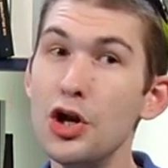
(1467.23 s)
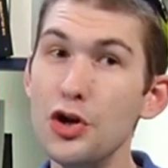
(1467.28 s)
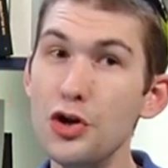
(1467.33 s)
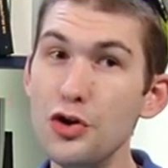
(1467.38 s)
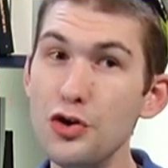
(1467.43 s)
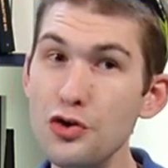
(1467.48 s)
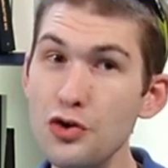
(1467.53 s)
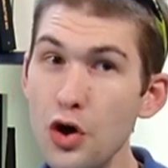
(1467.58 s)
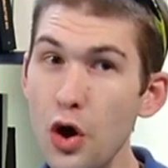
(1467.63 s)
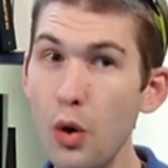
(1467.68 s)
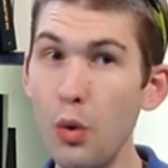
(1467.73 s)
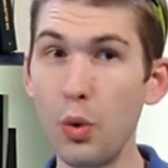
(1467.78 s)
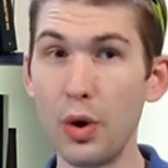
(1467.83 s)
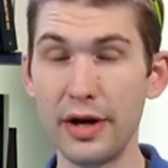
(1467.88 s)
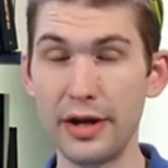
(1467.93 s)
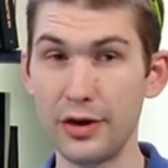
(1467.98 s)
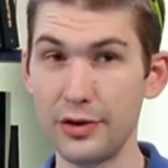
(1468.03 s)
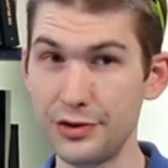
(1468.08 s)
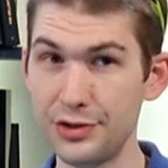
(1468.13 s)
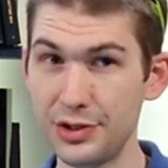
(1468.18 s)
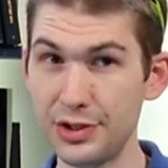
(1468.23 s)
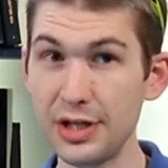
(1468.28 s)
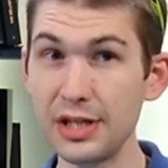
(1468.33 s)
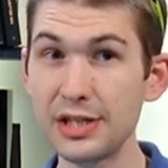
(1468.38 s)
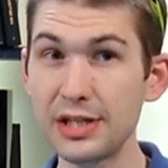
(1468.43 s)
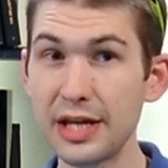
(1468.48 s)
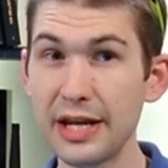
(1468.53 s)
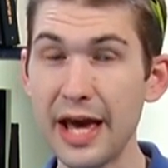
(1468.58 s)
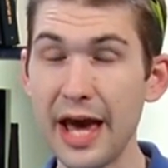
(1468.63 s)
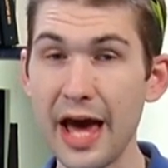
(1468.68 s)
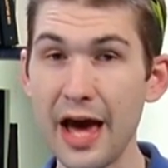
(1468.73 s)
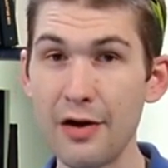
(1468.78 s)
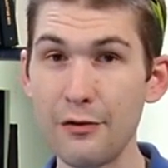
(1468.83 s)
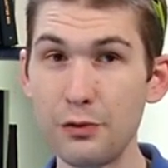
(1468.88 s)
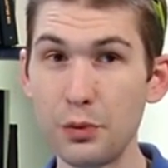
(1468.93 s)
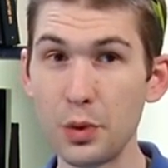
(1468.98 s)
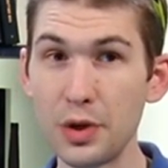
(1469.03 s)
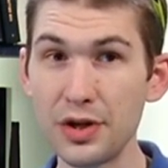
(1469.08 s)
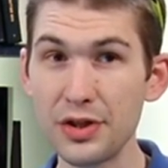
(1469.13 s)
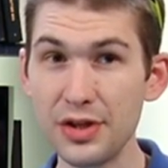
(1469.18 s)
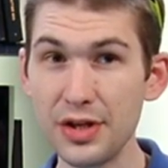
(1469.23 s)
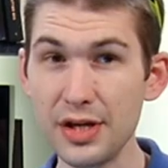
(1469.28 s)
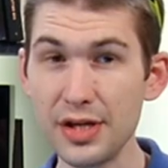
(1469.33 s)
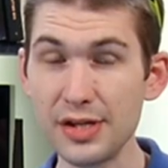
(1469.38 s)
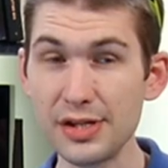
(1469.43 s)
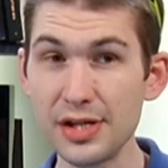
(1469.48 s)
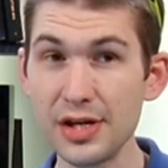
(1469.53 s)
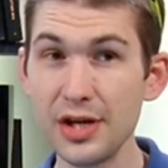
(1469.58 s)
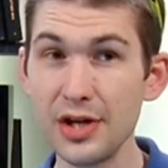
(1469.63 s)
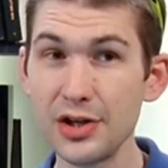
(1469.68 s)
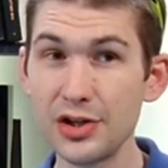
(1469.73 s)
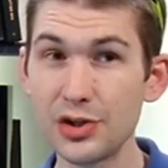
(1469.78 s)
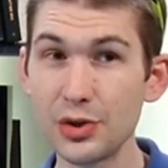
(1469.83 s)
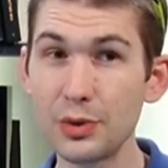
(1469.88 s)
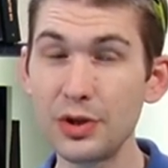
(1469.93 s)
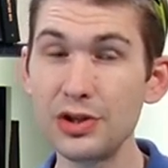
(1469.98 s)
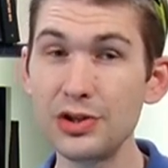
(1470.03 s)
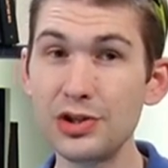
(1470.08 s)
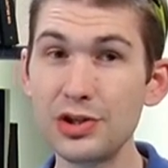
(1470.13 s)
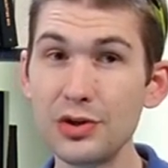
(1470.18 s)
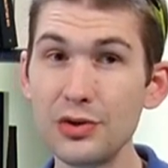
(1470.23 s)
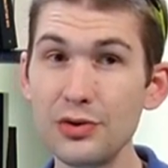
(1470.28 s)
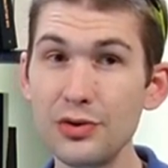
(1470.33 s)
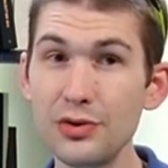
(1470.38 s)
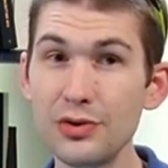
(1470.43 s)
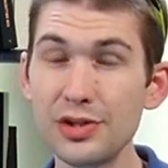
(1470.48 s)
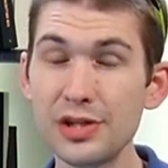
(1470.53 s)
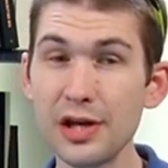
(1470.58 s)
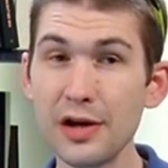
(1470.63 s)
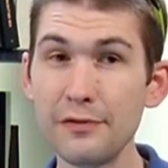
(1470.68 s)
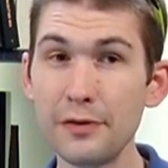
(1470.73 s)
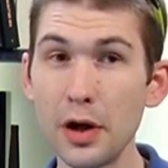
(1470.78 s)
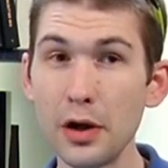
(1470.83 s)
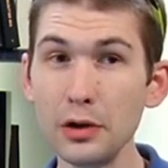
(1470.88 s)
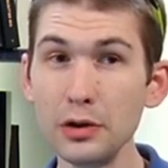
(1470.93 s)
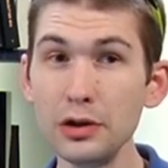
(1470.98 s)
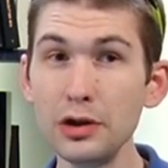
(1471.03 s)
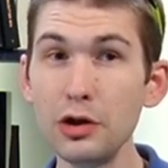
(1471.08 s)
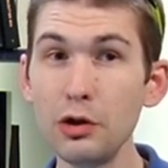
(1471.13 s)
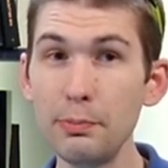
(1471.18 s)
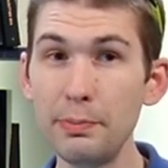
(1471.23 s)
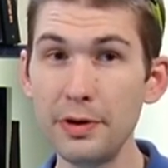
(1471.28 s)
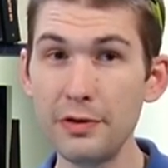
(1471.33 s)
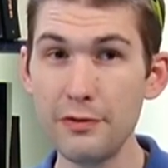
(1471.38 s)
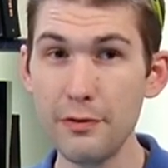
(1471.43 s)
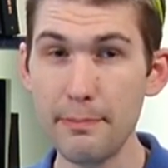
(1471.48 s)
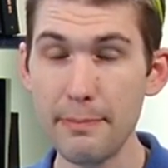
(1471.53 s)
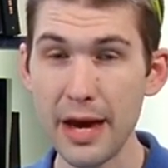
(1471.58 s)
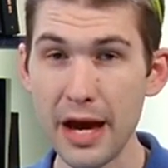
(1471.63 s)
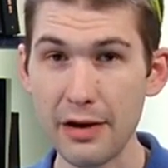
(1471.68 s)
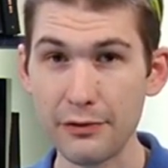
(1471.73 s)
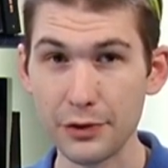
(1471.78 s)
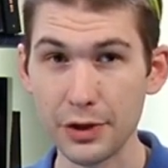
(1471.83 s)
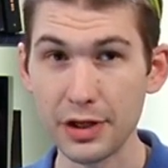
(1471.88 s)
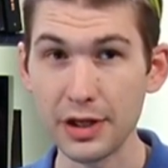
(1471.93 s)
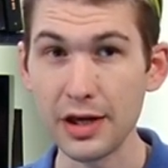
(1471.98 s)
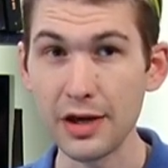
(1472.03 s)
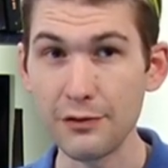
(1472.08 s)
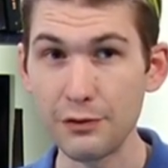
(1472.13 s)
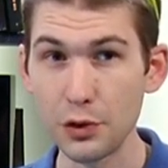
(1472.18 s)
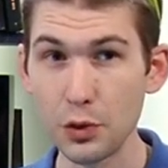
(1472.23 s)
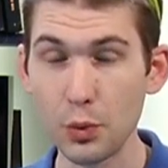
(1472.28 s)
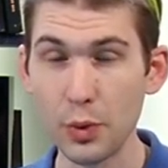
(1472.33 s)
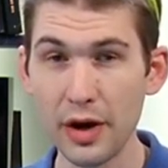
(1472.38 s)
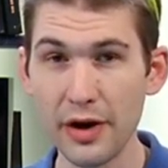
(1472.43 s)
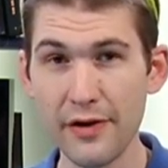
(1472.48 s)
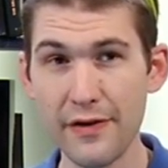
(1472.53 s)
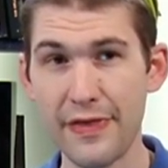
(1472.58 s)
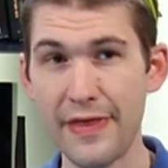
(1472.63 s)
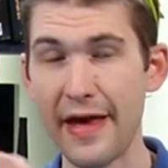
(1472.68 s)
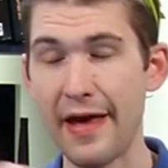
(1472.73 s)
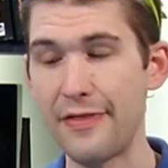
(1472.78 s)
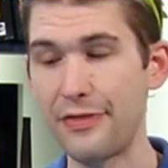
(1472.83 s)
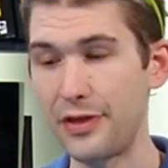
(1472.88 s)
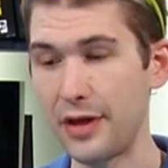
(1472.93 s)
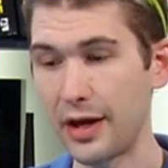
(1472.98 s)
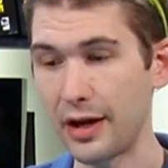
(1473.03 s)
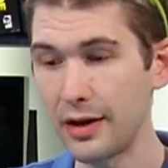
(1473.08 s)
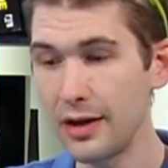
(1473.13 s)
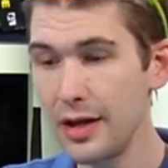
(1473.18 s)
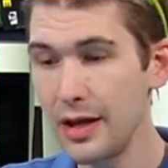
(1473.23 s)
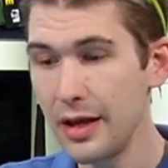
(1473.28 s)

No one else is going to have one of these. So consider yourself a little bit of a maverick if you're wearing that thing.